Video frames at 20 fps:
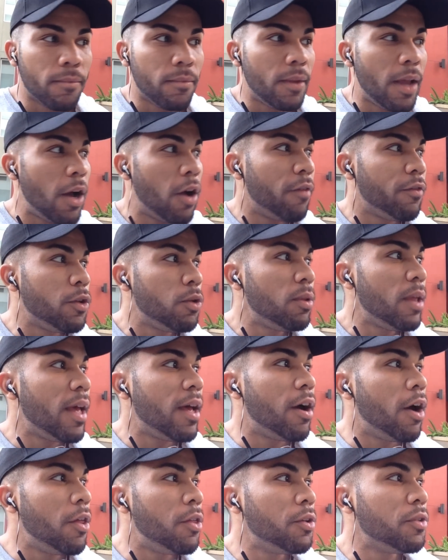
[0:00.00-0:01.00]
Now, if you let
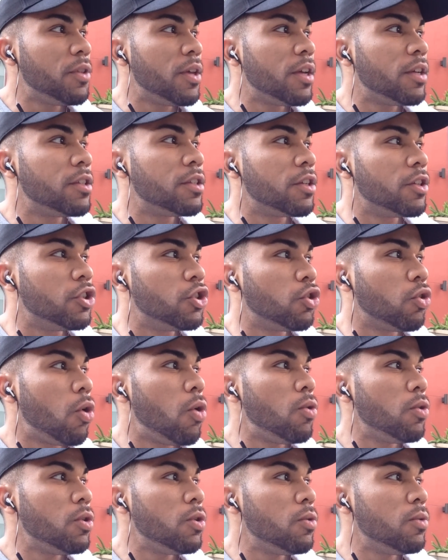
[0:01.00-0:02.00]
other things
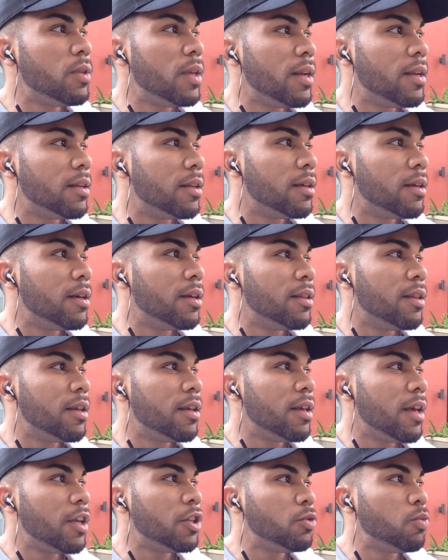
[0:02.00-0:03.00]
control you, then
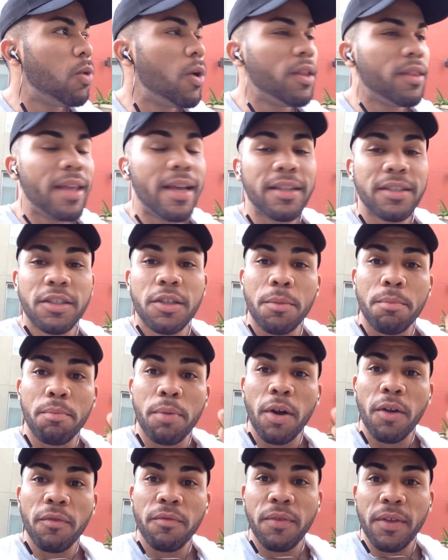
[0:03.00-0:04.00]
guess what? That's the
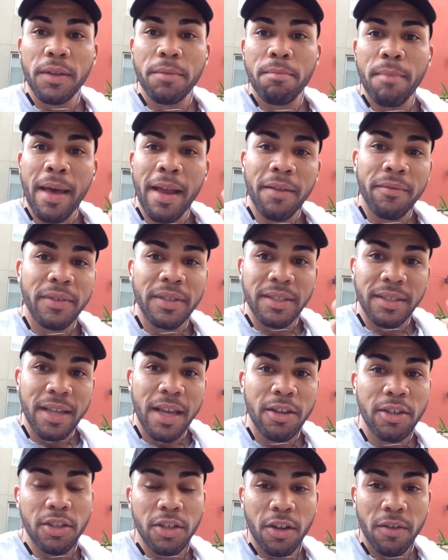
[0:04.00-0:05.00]
perfect
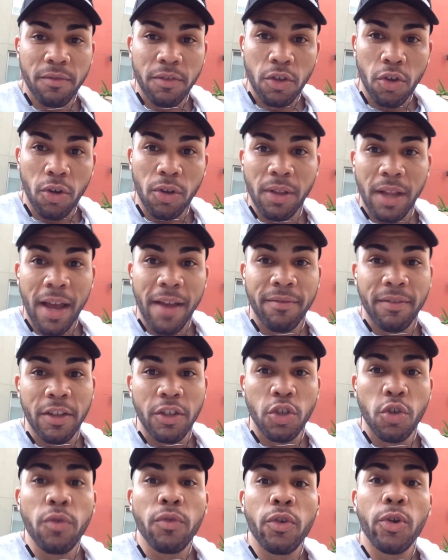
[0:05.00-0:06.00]
manifestation of your life
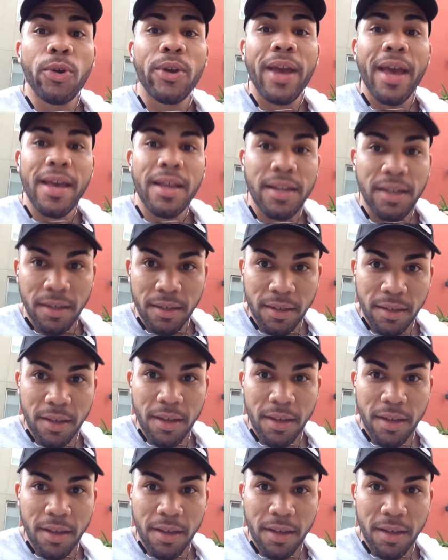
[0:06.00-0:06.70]
that you've created.